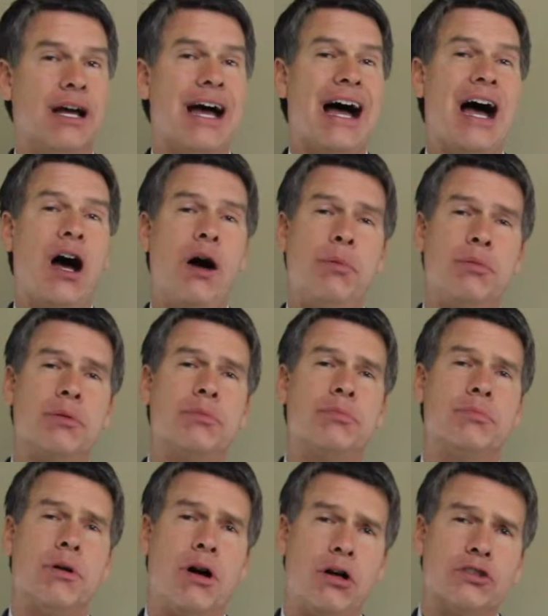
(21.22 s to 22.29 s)
I hope to
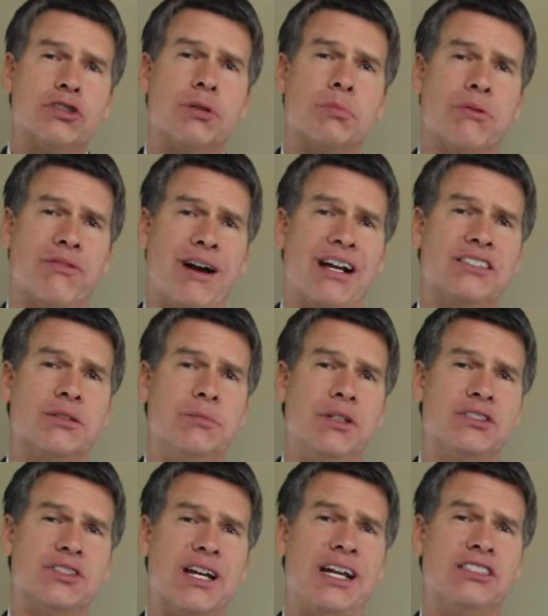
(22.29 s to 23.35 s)
also provide some
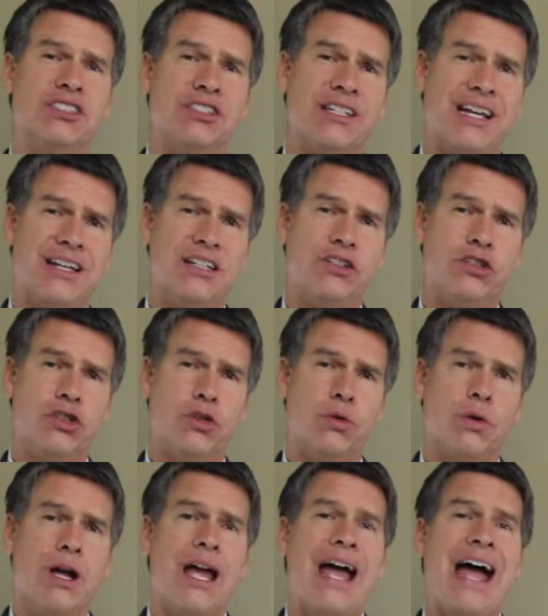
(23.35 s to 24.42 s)
insights
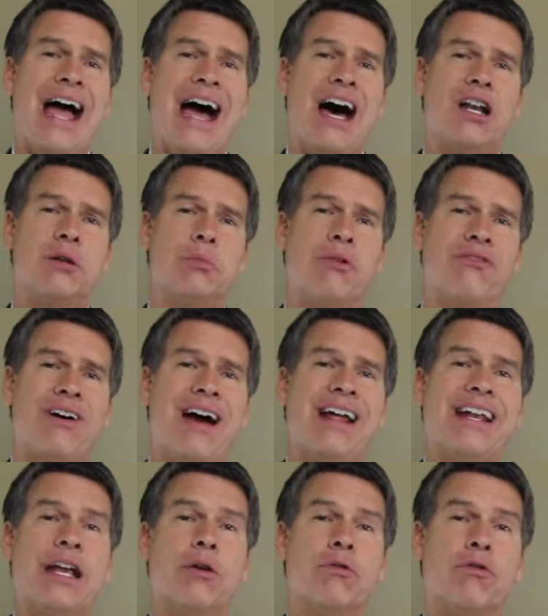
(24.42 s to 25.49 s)
into how to
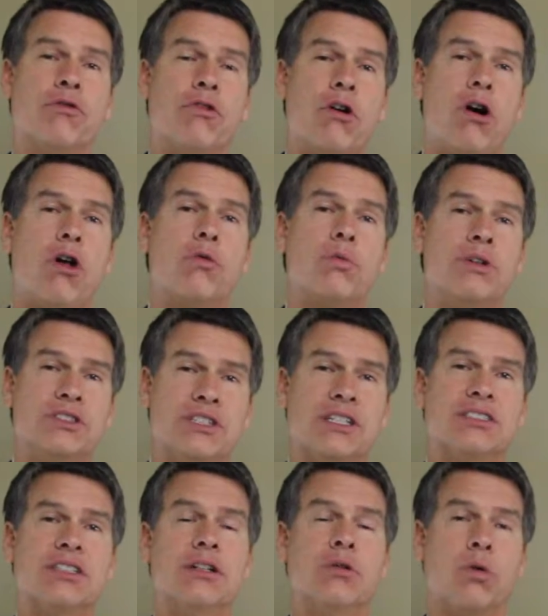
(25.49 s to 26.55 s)
provide a
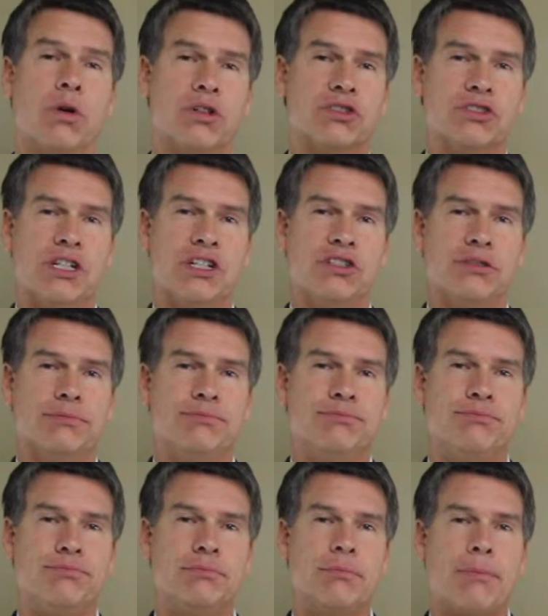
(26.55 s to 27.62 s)
fraud-resistant organization.
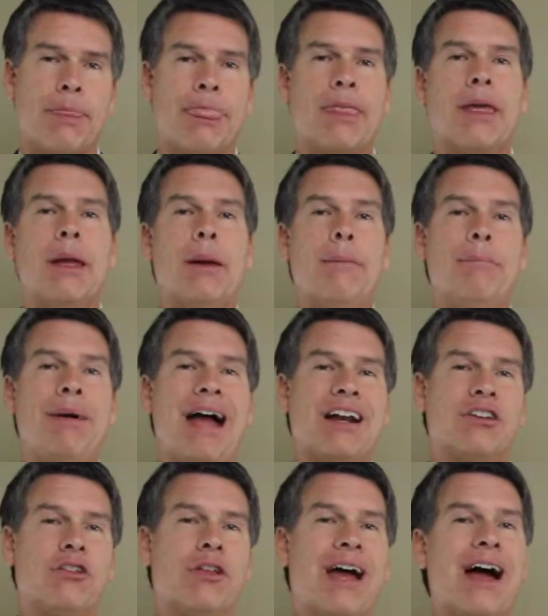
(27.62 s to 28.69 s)
Back
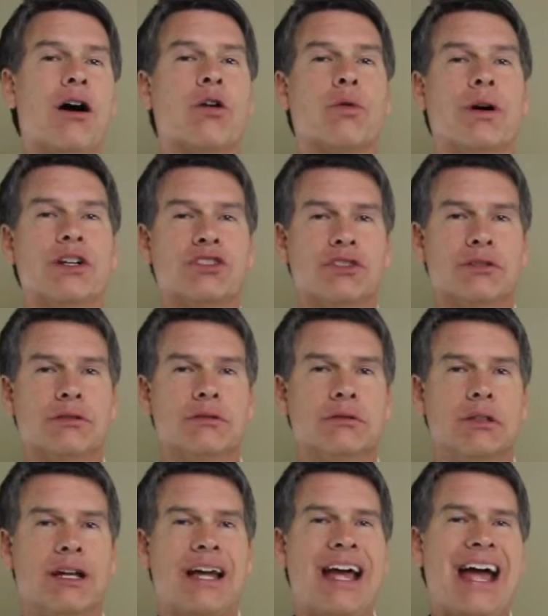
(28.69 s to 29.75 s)
to the how question.
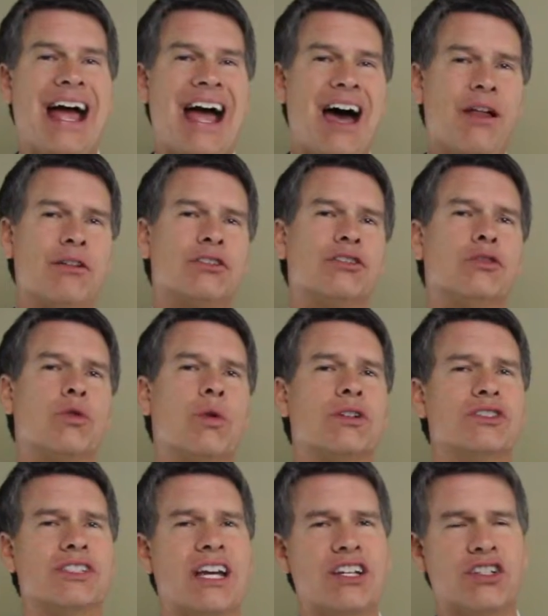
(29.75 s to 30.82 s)
How does an
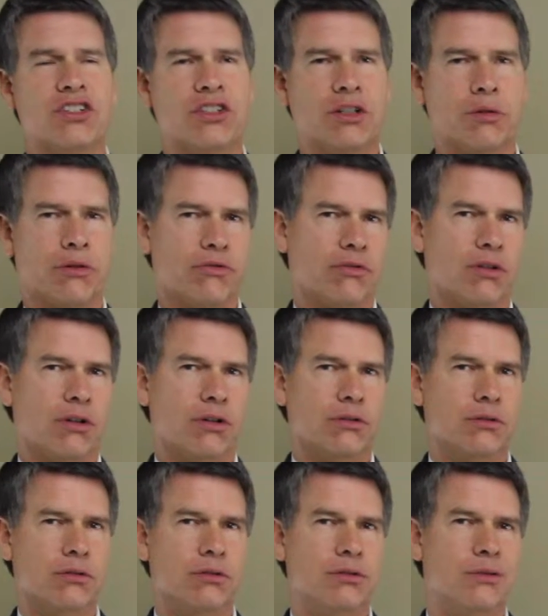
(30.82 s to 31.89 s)
organization deal with fraud?
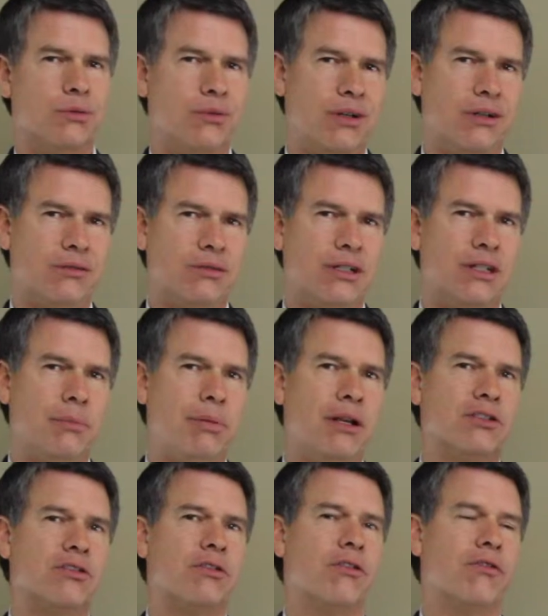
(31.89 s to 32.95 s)
Well, it
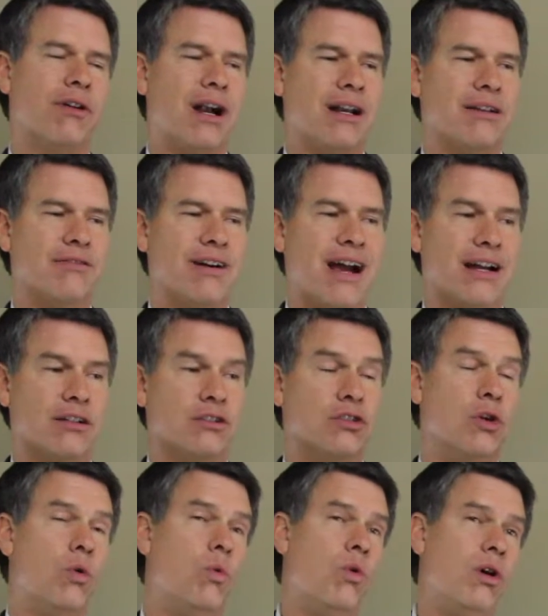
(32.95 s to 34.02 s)
depends on a variety of factors.
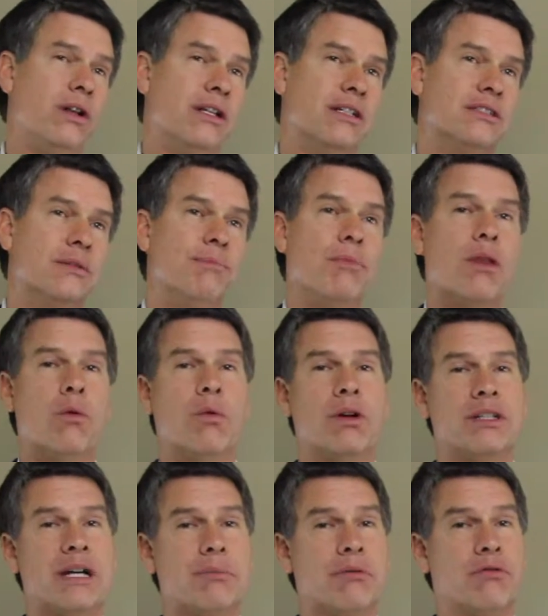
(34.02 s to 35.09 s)
One is,
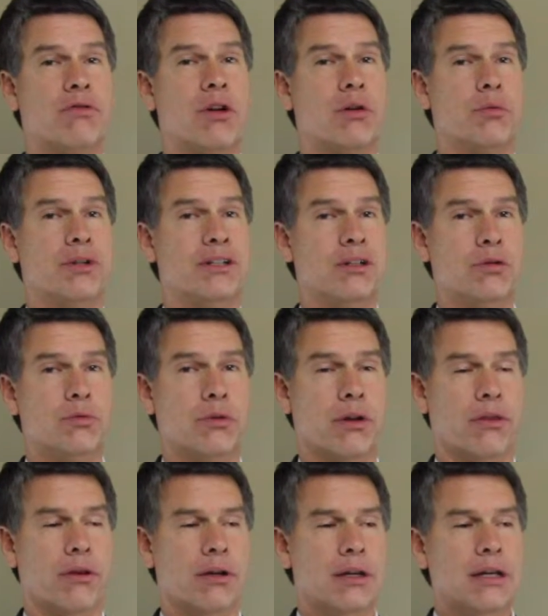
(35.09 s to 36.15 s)
what type of fraud are we dealing
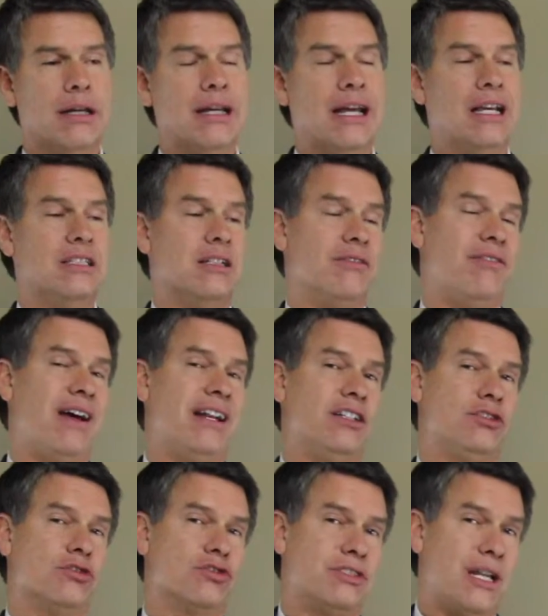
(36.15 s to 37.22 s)
with? Is it a
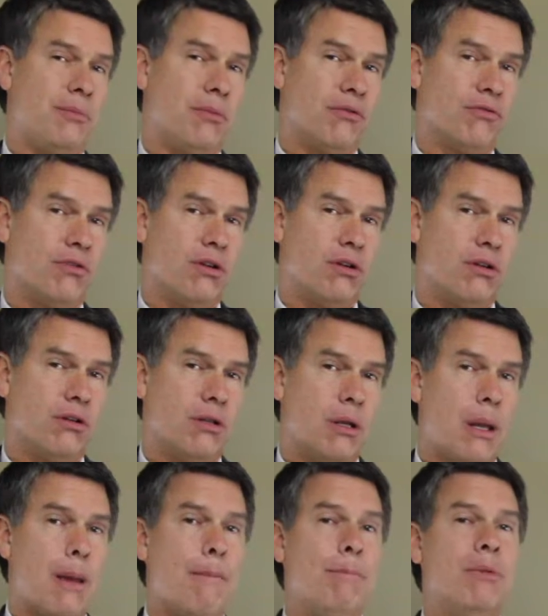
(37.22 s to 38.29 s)
financial statement fraud,
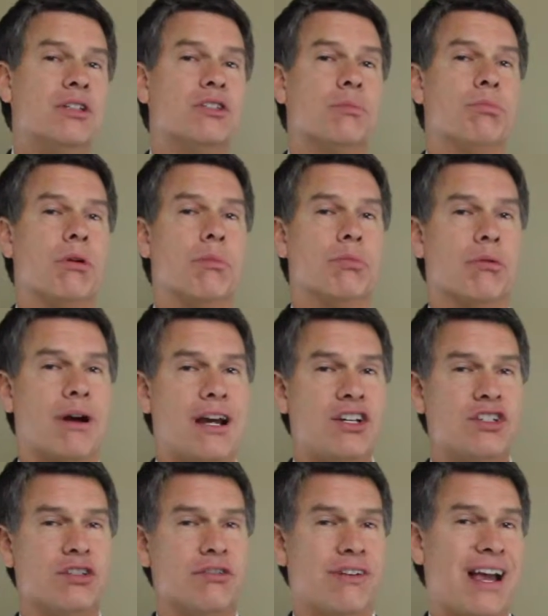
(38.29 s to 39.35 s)

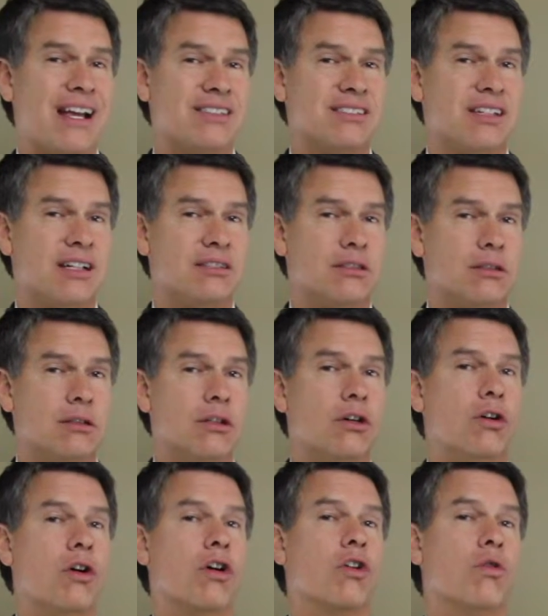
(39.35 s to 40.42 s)
misappropriation of assets,
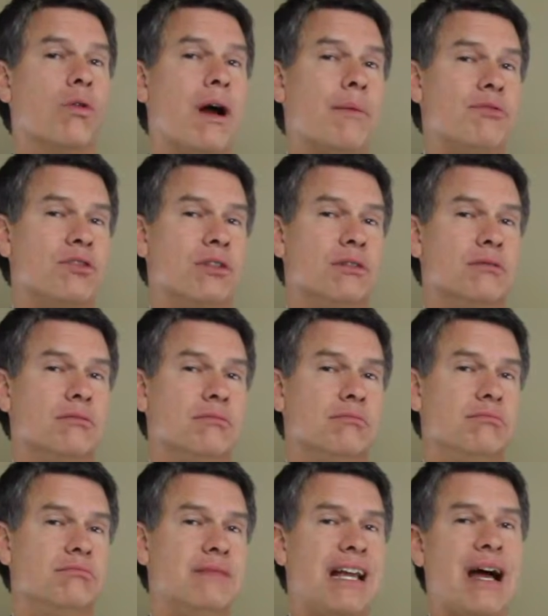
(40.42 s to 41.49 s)
or corruption?
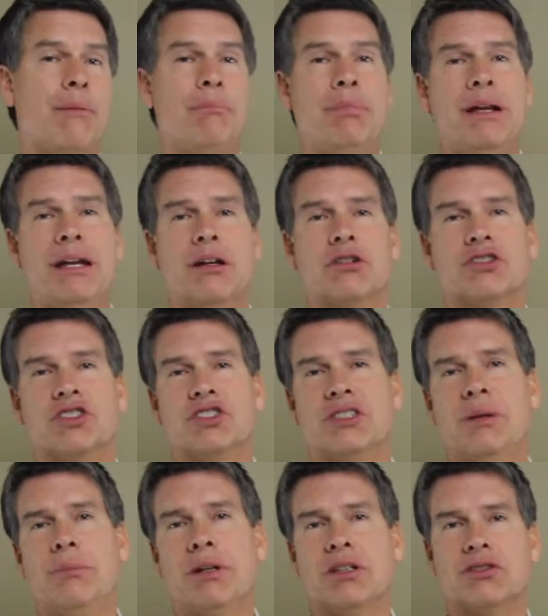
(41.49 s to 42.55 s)
How big or
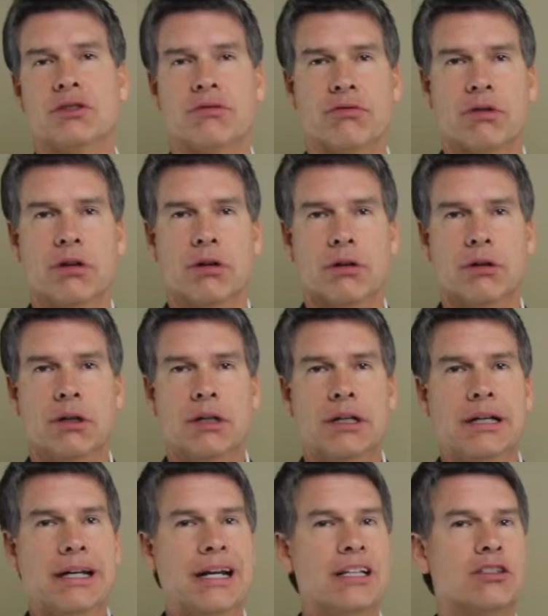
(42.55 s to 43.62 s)
systemic is the fraud?
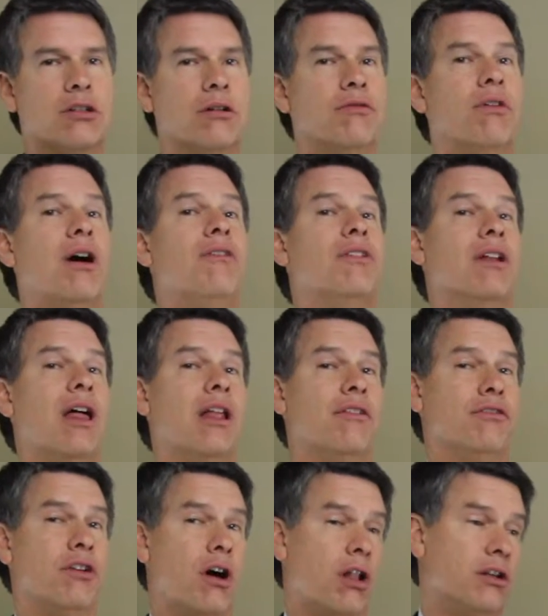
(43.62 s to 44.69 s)
Is it going to involve a lot
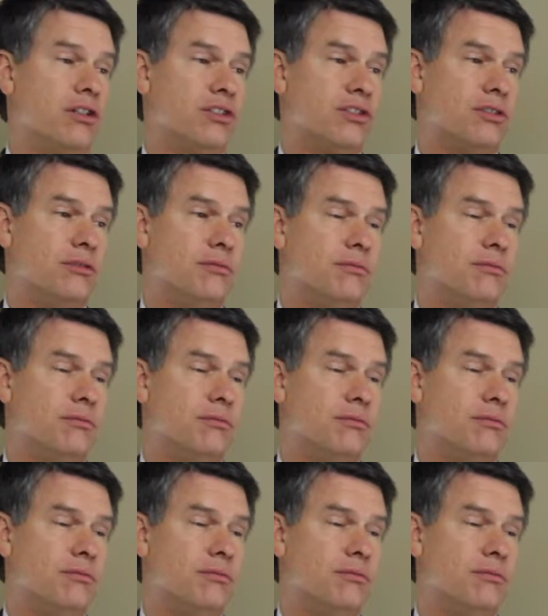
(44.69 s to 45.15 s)
of dollars?